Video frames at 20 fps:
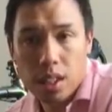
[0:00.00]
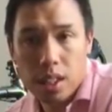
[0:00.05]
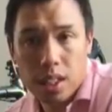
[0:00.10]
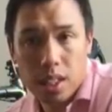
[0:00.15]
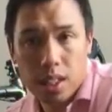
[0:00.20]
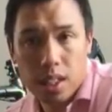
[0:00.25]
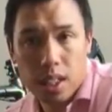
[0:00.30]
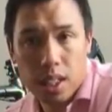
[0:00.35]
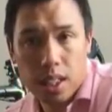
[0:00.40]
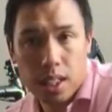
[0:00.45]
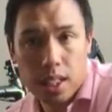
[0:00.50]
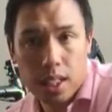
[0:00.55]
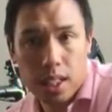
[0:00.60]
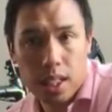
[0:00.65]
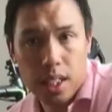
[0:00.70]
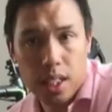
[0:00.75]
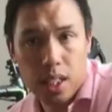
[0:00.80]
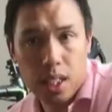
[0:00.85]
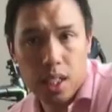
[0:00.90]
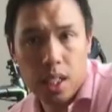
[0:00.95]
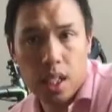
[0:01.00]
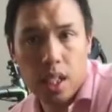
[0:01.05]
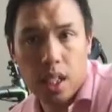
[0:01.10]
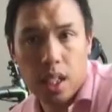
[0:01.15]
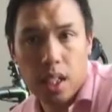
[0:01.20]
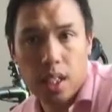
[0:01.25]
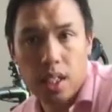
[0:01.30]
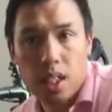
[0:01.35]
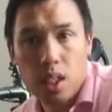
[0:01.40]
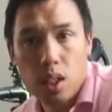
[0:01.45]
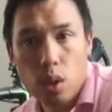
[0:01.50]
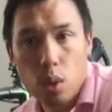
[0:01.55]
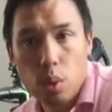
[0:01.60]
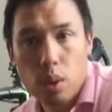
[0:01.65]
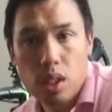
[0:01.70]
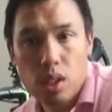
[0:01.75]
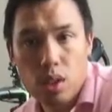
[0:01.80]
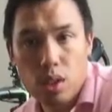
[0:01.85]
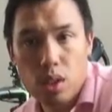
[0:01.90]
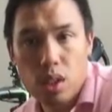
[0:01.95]
Since it's uh, still
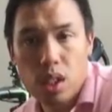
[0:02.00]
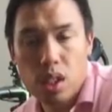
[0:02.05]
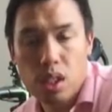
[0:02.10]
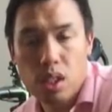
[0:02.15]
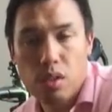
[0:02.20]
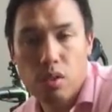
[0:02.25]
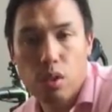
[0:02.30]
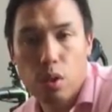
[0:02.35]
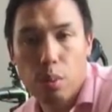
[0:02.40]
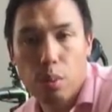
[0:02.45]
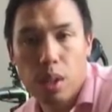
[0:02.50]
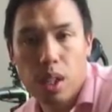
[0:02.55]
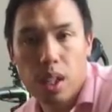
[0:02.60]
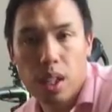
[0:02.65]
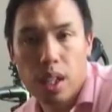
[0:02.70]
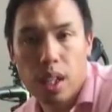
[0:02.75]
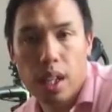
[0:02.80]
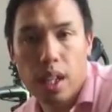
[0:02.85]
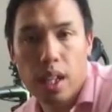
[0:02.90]
winter season for me